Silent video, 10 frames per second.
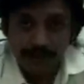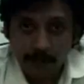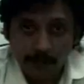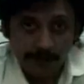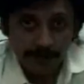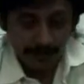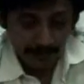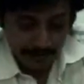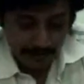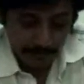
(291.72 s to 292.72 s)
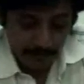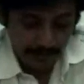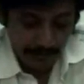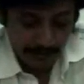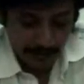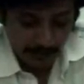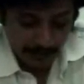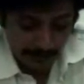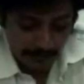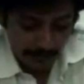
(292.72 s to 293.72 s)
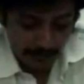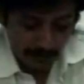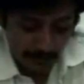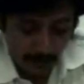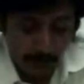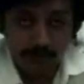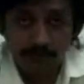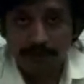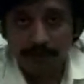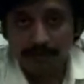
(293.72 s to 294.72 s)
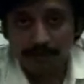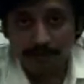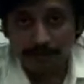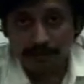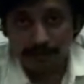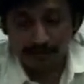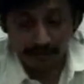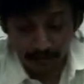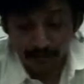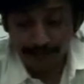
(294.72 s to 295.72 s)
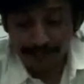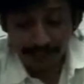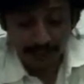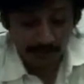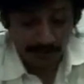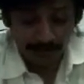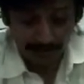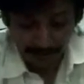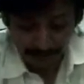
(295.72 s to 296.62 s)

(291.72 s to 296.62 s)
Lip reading: I wanted to see my son badly, so I went to the court. I wanted to file a visitation right